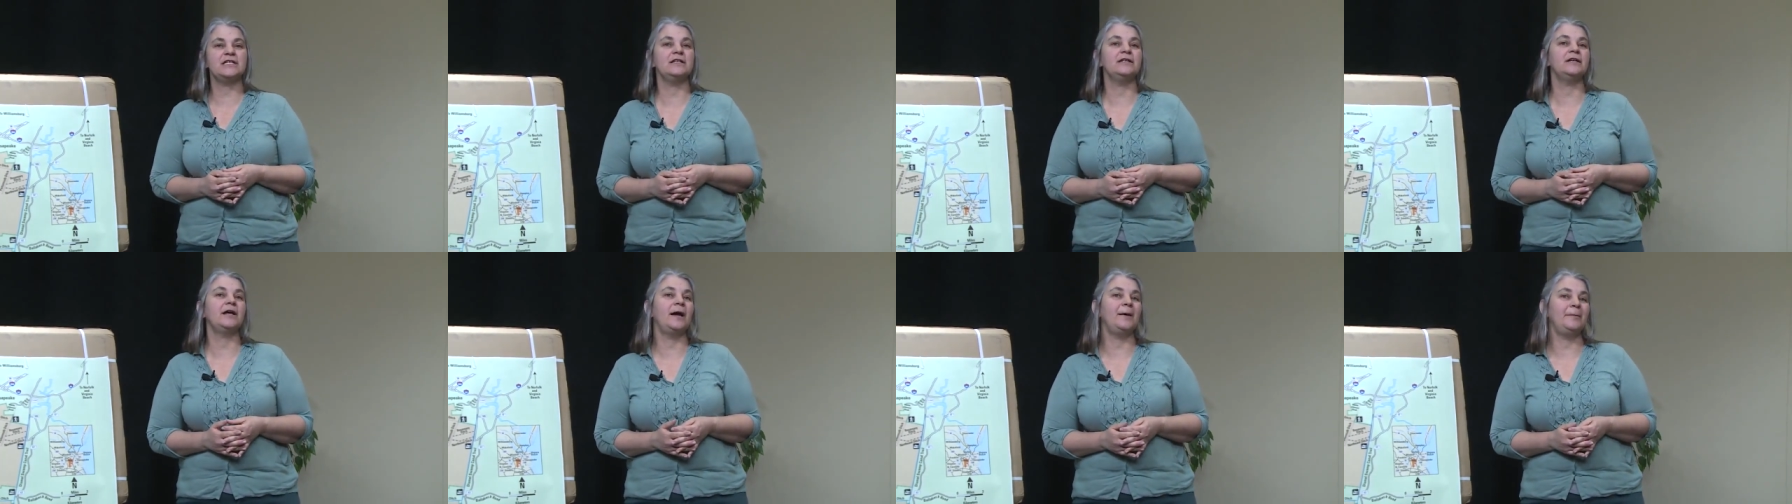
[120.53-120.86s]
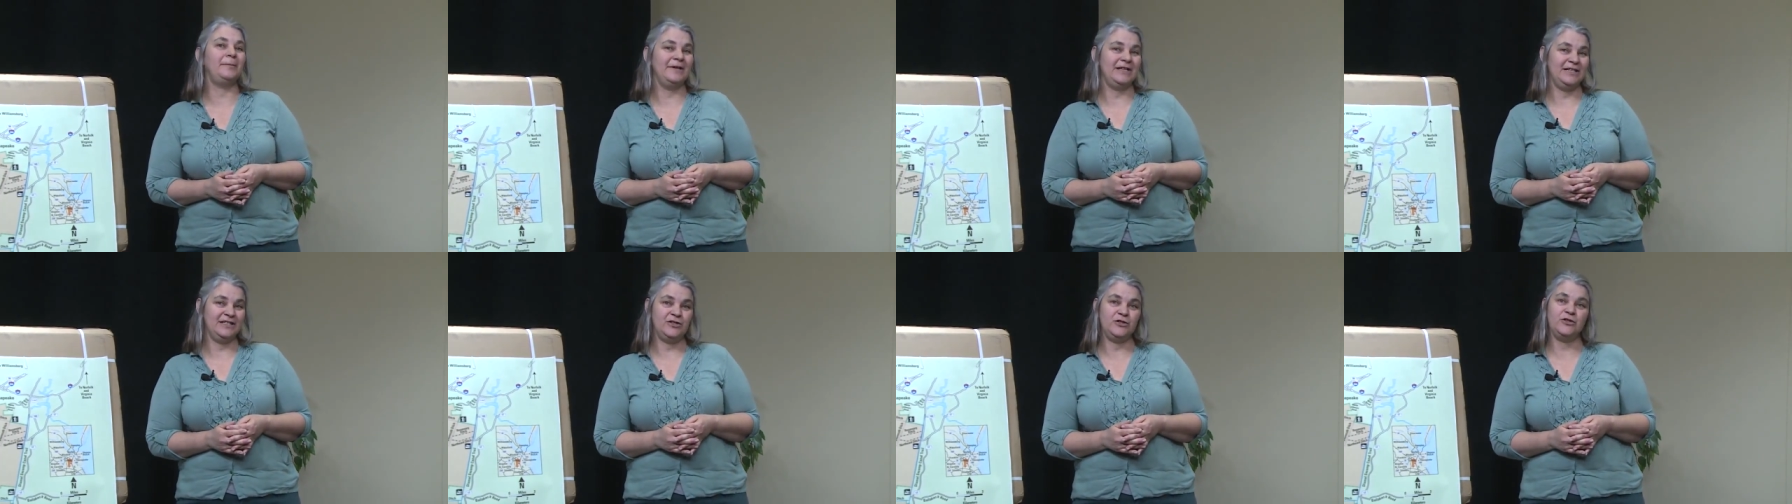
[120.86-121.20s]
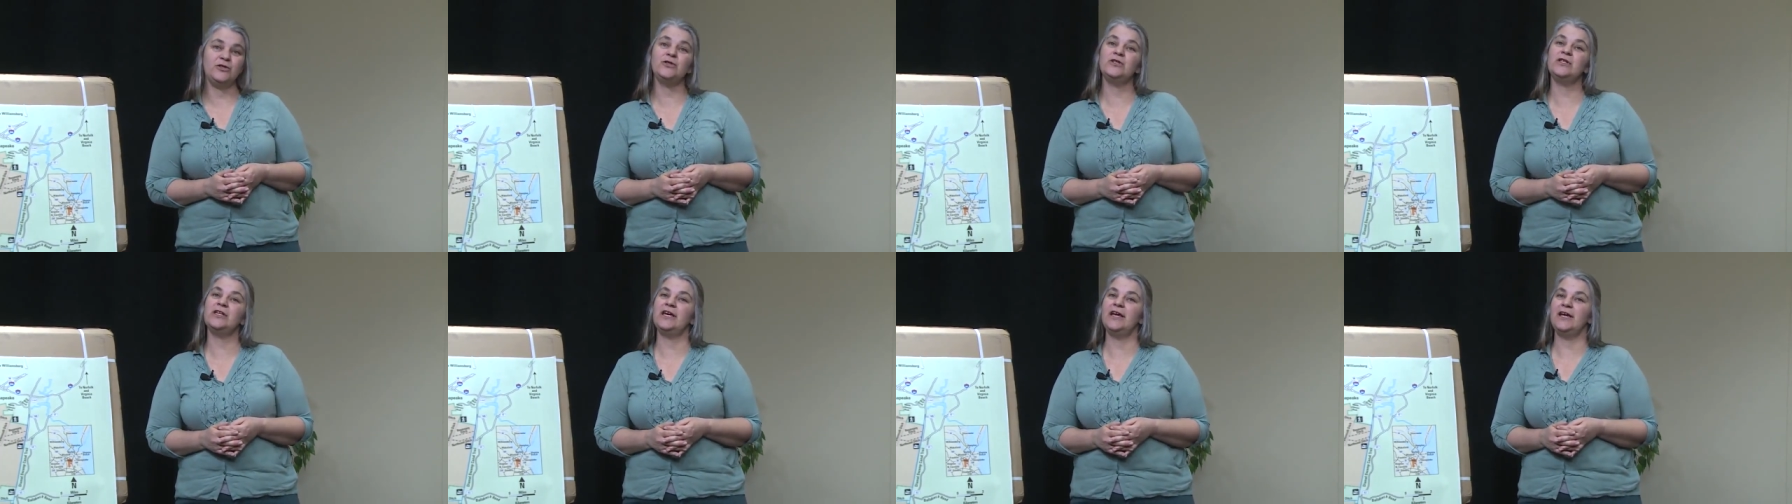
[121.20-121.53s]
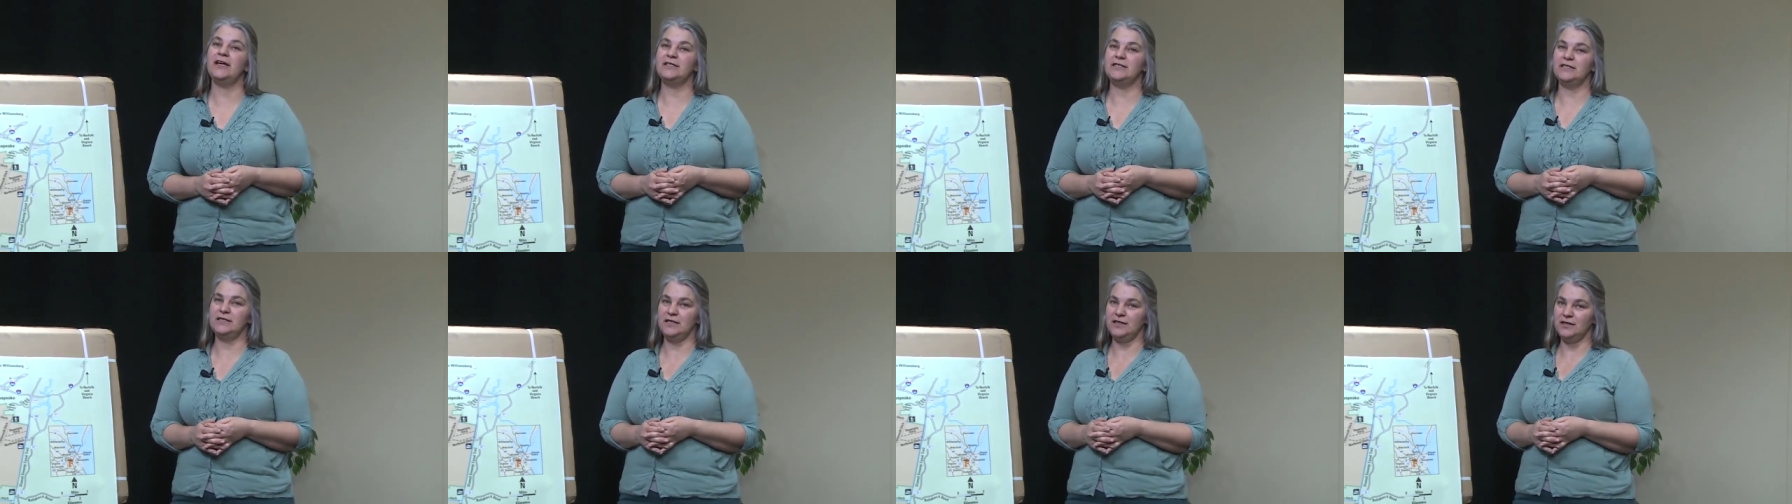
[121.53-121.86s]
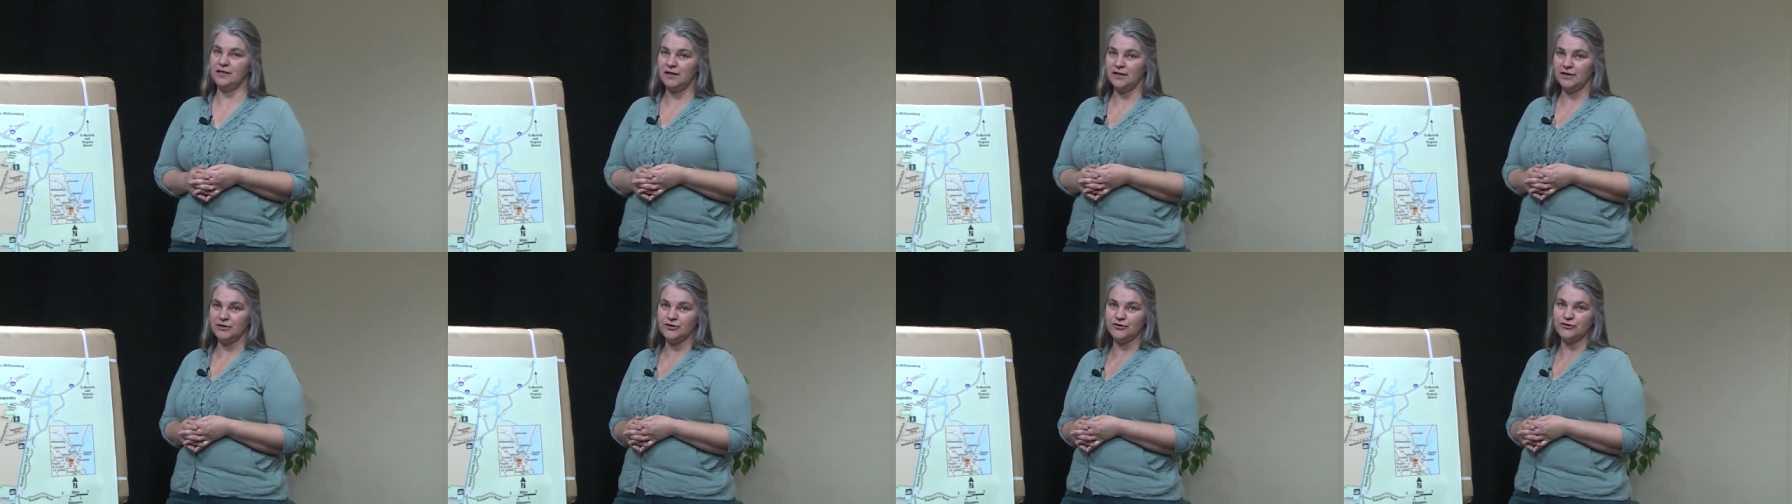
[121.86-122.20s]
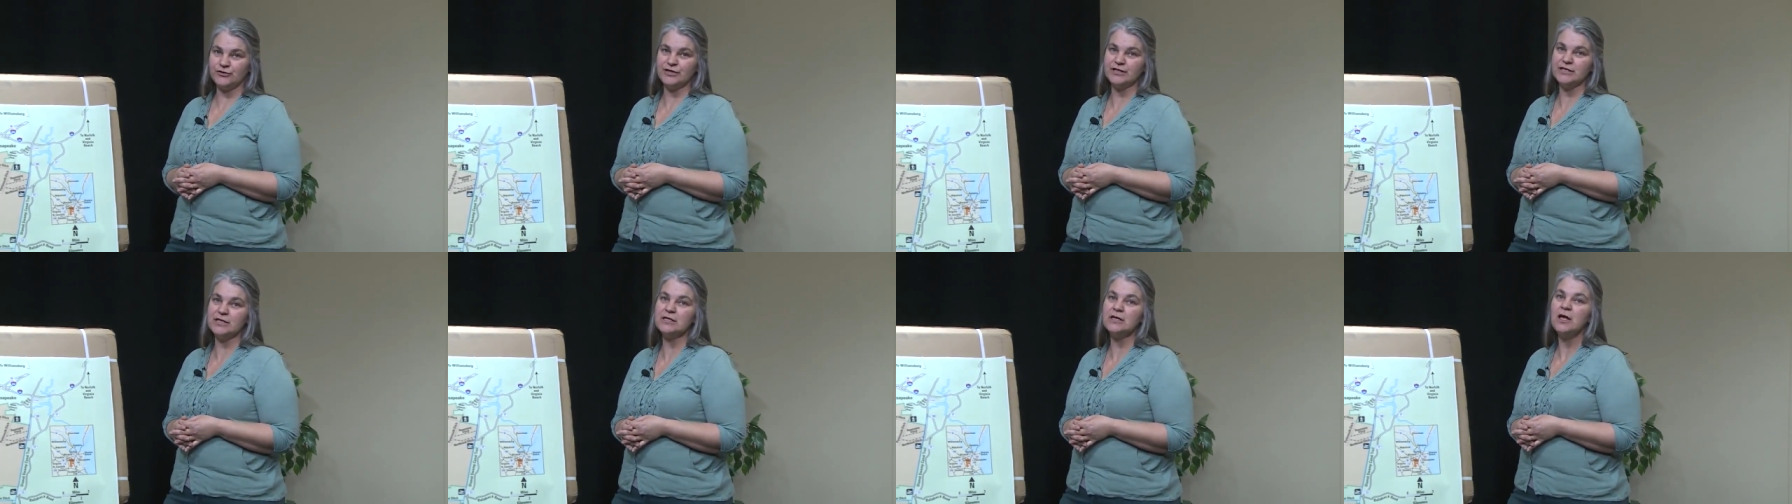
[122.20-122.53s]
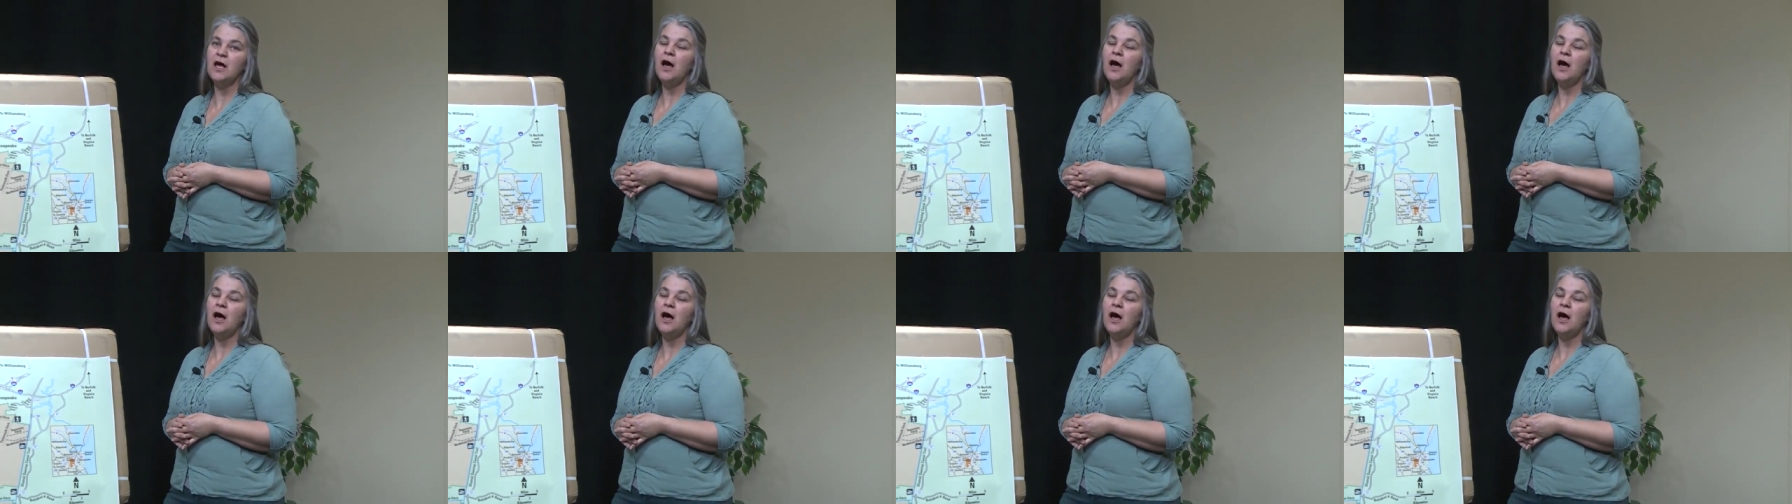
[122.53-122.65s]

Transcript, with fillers: and up into the 1800s,